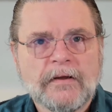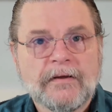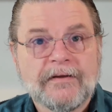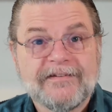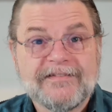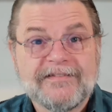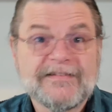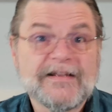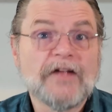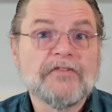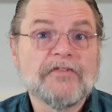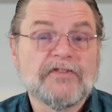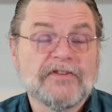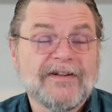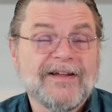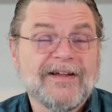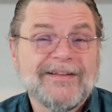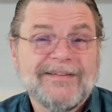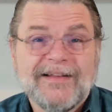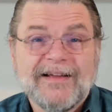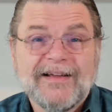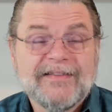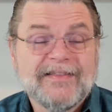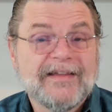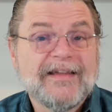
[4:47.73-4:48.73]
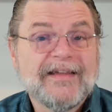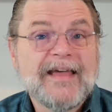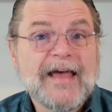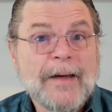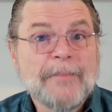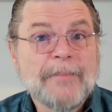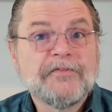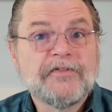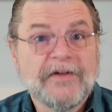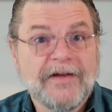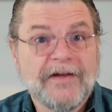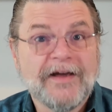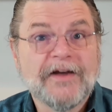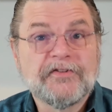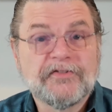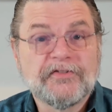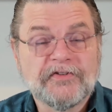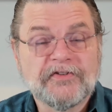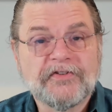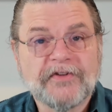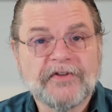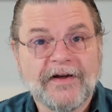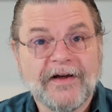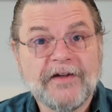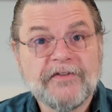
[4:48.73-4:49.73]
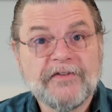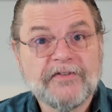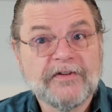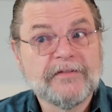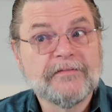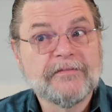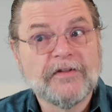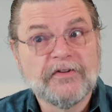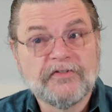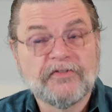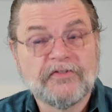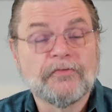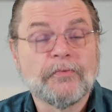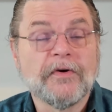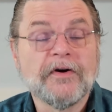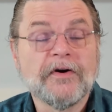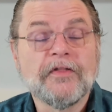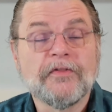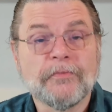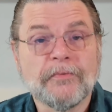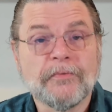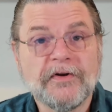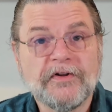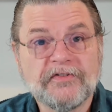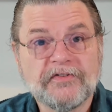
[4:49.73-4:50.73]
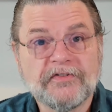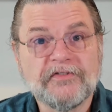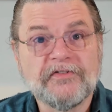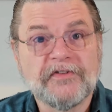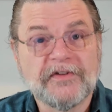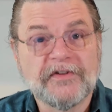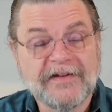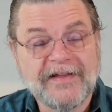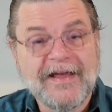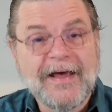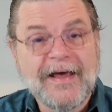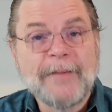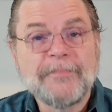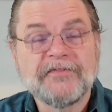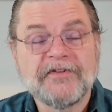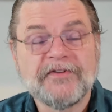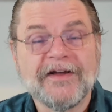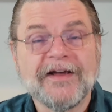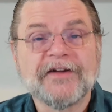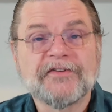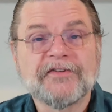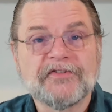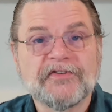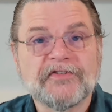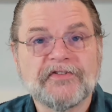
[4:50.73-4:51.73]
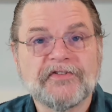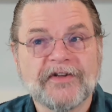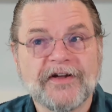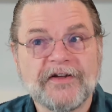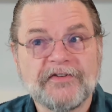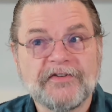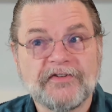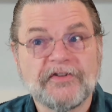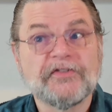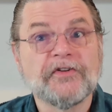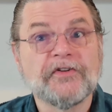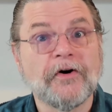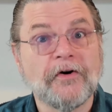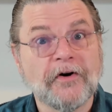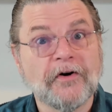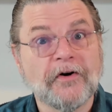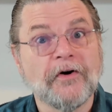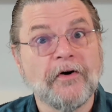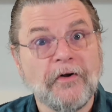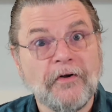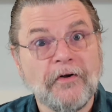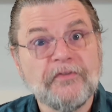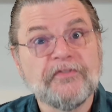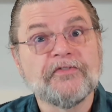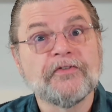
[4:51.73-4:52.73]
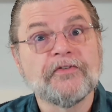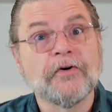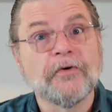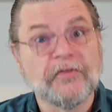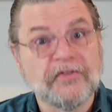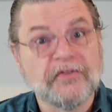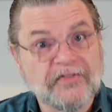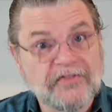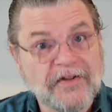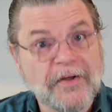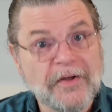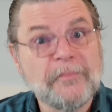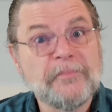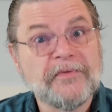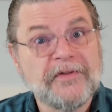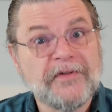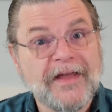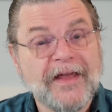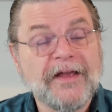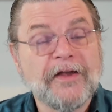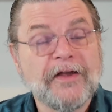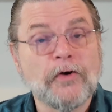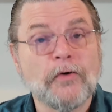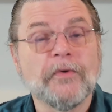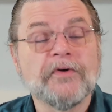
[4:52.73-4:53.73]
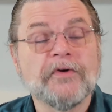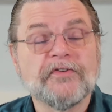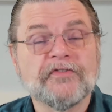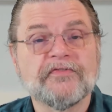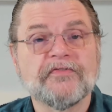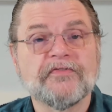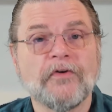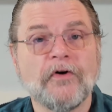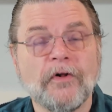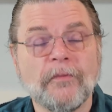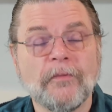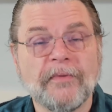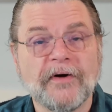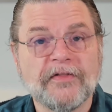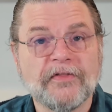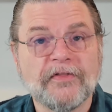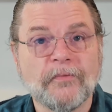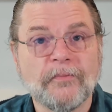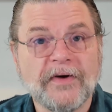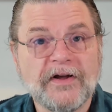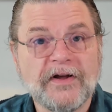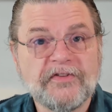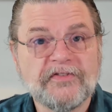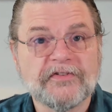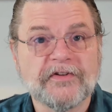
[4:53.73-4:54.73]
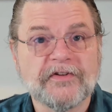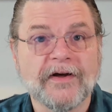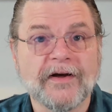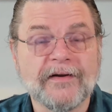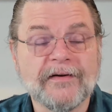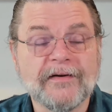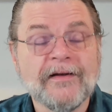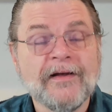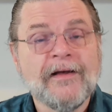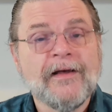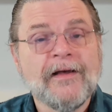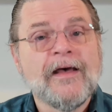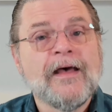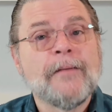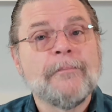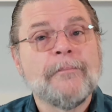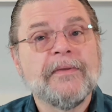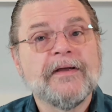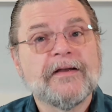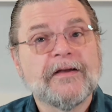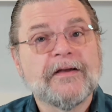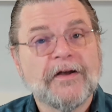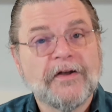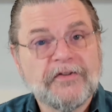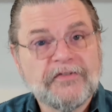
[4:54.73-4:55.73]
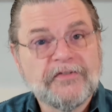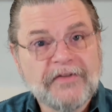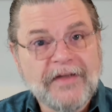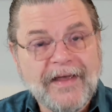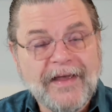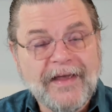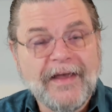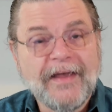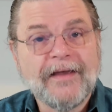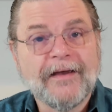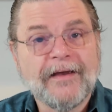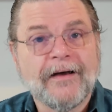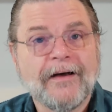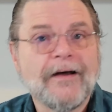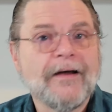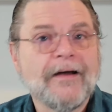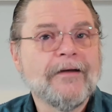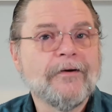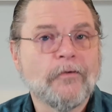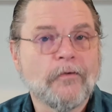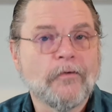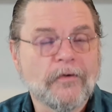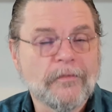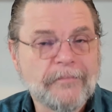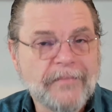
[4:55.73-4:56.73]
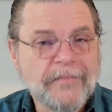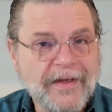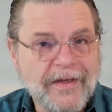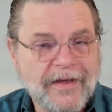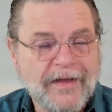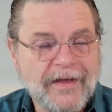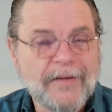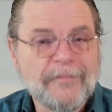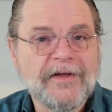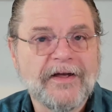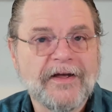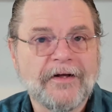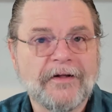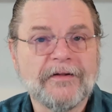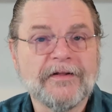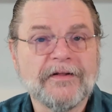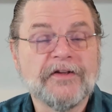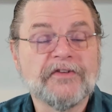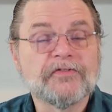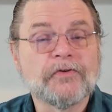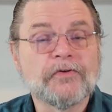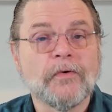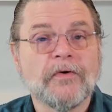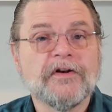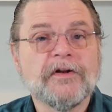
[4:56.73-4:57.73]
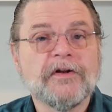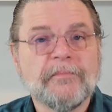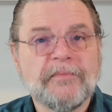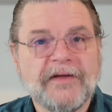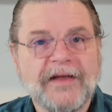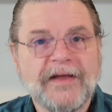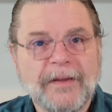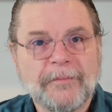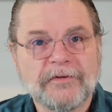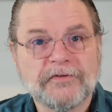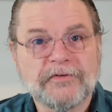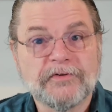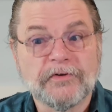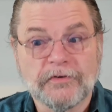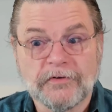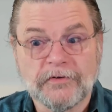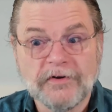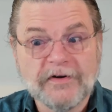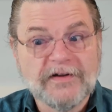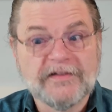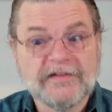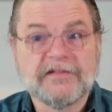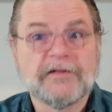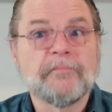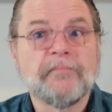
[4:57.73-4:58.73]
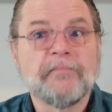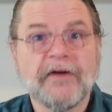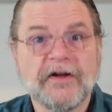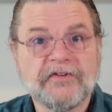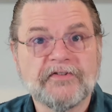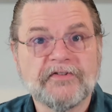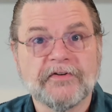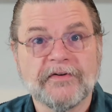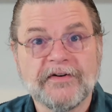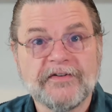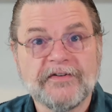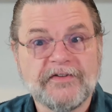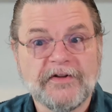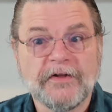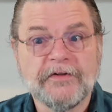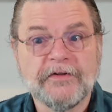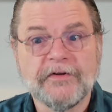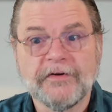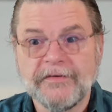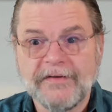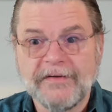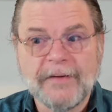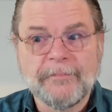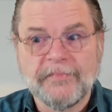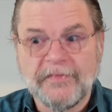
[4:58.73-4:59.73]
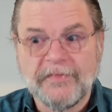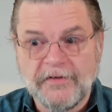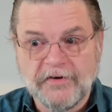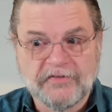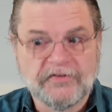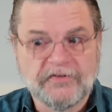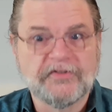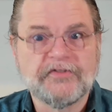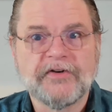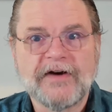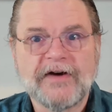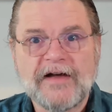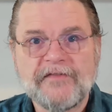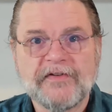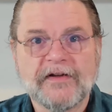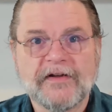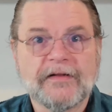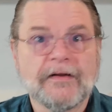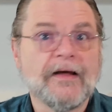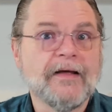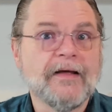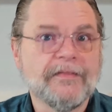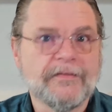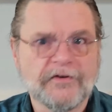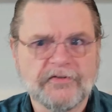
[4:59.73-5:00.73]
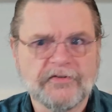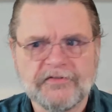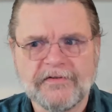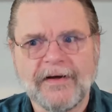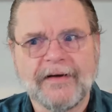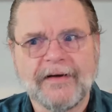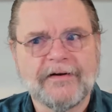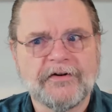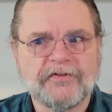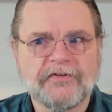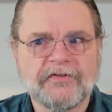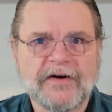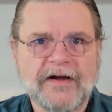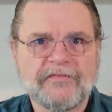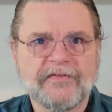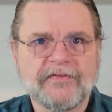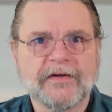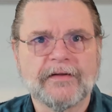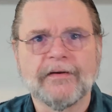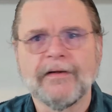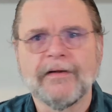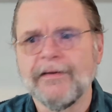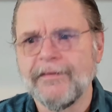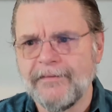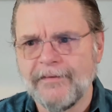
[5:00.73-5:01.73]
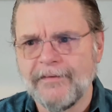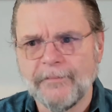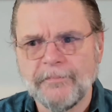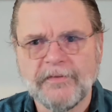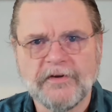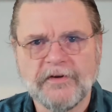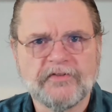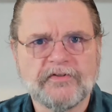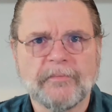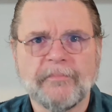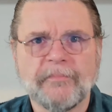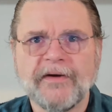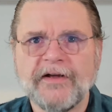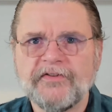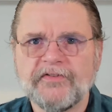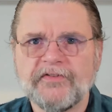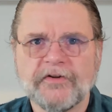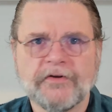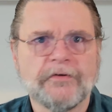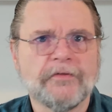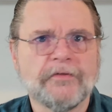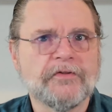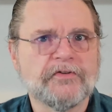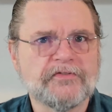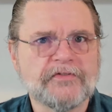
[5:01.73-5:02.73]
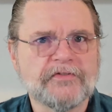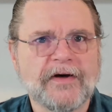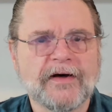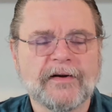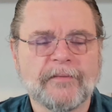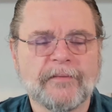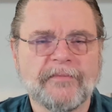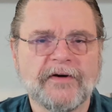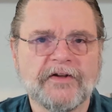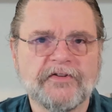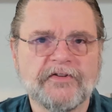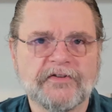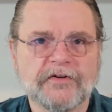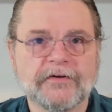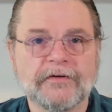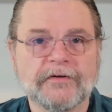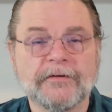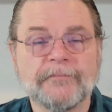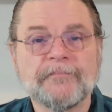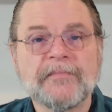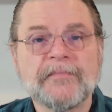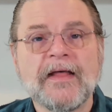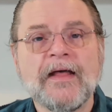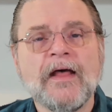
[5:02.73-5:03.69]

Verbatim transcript: Sounds a lot like the CAPTCHA exercise, and this is one of the reasons that CAPTCHA exercises are also someday going to fall by the wayside, because AI or ML is going to be able to look at the picture and tell you, yep, there's a traffic light, there's not a traffic light. Yep, there's a bicycle, there's not a bicycle.